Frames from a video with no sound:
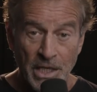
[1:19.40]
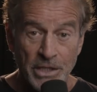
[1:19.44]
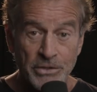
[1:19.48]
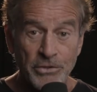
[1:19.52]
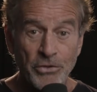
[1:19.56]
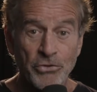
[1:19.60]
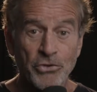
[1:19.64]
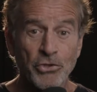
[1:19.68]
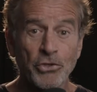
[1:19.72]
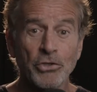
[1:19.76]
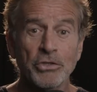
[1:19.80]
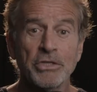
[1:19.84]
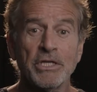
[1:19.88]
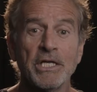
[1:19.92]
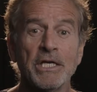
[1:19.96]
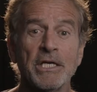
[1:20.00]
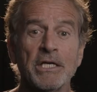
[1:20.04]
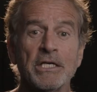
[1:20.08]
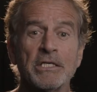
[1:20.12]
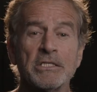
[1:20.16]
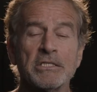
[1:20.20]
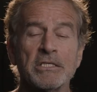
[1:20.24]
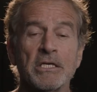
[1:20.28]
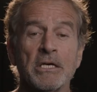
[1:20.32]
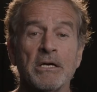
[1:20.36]
And the third
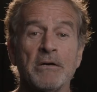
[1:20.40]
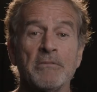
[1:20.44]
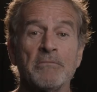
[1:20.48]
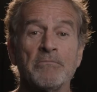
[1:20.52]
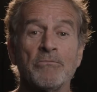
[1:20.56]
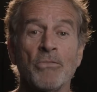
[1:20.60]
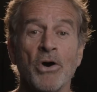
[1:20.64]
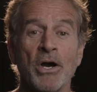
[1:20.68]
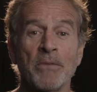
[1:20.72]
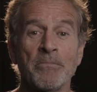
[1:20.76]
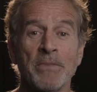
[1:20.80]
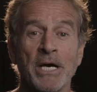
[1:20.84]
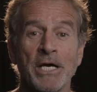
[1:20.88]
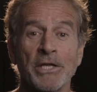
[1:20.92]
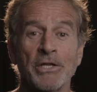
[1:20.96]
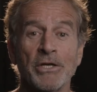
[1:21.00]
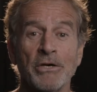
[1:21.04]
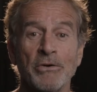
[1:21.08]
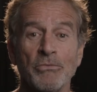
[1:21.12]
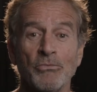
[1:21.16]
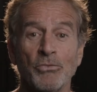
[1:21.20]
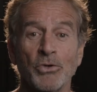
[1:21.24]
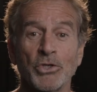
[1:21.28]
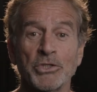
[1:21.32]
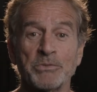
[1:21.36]
thing is, my
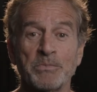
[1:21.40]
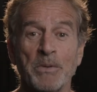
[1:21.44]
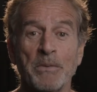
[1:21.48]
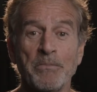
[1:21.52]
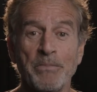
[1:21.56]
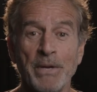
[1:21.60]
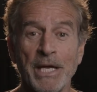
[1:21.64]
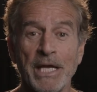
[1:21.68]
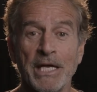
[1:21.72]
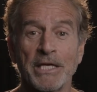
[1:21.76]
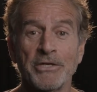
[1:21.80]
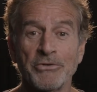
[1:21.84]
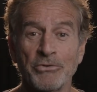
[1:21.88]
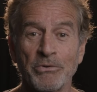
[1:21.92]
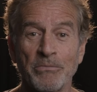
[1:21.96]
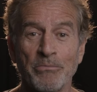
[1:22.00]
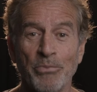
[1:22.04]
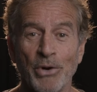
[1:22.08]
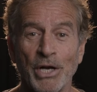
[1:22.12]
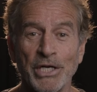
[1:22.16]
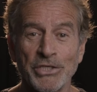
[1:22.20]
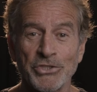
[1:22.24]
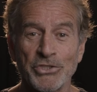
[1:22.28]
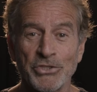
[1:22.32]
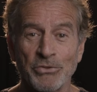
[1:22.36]
mother was prepared to
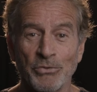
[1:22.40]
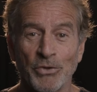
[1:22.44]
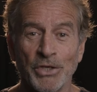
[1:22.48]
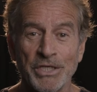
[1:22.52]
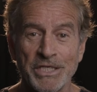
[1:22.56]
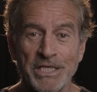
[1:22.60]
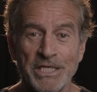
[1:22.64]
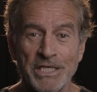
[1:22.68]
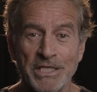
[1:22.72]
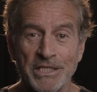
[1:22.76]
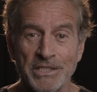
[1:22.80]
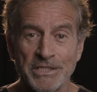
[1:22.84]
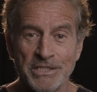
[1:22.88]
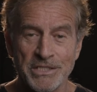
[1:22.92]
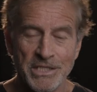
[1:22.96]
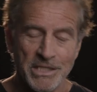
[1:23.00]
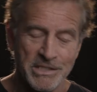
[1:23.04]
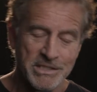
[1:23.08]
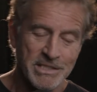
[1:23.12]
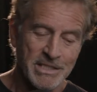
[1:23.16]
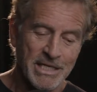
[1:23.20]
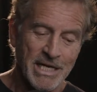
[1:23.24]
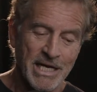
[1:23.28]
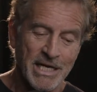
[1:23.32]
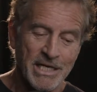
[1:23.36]
embrace new ideas.
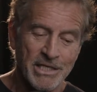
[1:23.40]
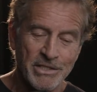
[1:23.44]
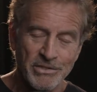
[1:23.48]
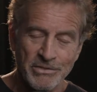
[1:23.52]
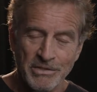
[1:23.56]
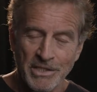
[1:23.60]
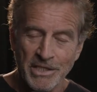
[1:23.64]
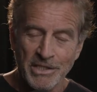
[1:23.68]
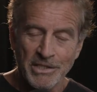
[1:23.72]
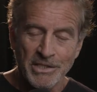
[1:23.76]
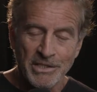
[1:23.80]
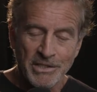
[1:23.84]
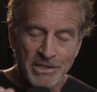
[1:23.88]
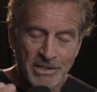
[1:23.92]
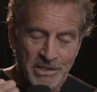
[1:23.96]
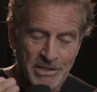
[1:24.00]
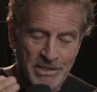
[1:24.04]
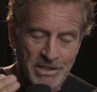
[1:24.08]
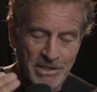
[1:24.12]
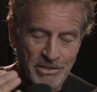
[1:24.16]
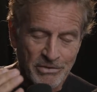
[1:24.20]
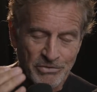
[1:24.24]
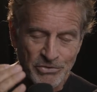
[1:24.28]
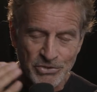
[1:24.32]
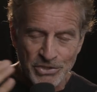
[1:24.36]
Now today,
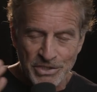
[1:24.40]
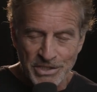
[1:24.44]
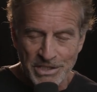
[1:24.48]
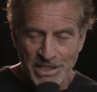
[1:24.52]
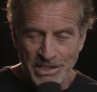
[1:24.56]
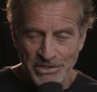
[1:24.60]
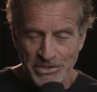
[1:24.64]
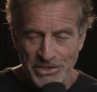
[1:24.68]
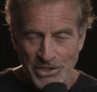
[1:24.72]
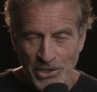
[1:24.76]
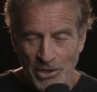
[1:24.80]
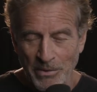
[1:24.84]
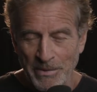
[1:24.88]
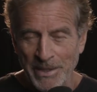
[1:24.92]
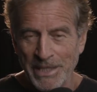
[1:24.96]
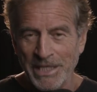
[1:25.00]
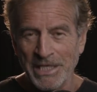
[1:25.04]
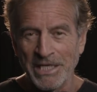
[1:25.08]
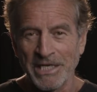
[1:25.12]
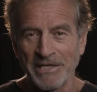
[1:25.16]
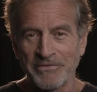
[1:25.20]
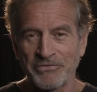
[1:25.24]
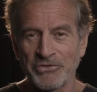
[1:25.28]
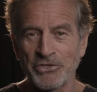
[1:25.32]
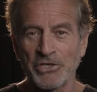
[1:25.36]
you know, she doesn't know about
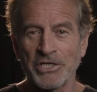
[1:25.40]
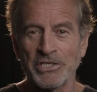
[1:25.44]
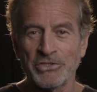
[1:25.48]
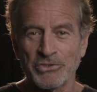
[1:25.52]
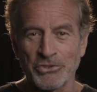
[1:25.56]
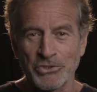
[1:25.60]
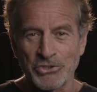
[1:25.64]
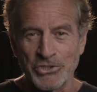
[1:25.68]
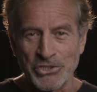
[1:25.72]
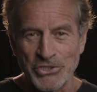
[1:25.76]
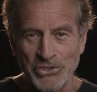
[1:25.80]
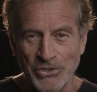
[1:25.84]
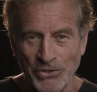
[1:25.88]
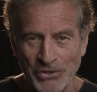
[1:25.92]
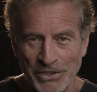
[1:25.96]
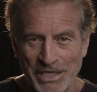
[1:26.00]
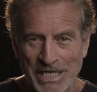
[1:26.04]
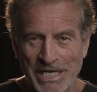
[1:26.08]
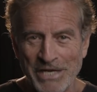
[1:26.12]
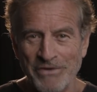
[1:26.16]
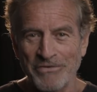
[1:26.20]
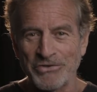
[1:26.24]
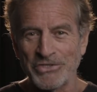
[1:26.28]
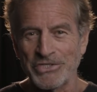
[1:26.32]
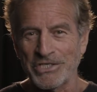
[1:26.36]
NFTs because she's not
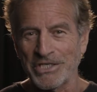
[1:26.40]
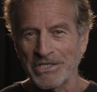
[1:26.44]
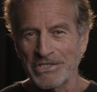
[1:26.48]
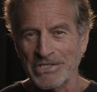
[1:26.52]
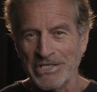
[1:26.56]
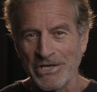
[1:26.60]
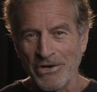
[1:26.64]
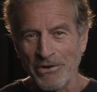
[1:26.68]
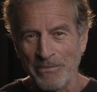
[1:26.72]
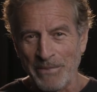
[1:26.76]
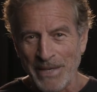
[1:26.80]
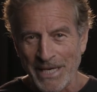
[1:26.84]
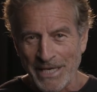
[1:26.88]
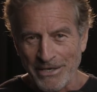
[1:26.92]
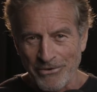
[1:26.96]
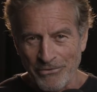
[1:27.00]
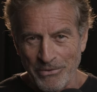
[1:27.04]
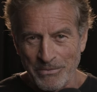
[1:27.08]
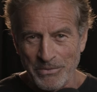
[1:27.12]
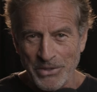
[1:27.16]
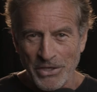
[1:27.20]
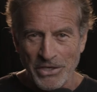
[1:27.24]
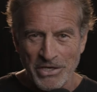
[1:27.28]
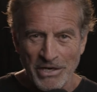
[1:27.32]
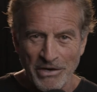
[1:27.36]
here and she doesn't know about
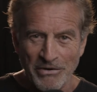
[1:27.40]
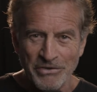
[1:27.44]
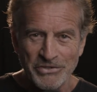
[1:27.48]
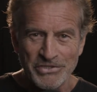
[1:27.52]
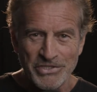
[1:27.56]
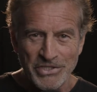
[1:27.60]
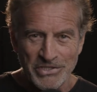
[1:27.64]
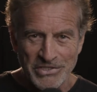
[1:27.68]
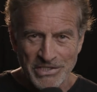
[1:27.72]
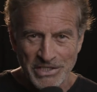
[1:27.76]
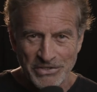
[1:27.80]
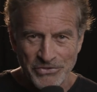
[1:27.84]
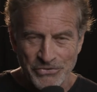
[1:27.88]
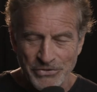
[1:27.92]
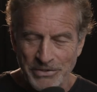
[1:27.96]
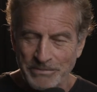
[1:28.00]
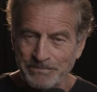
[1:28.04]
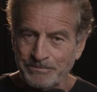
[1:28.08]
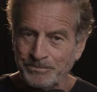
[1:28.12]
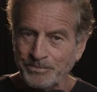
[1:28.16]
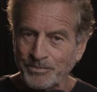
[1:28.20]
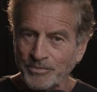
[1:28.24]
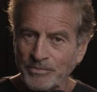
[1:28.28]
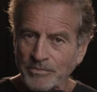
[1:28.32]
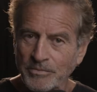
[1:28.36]
cryptocurrency, etc.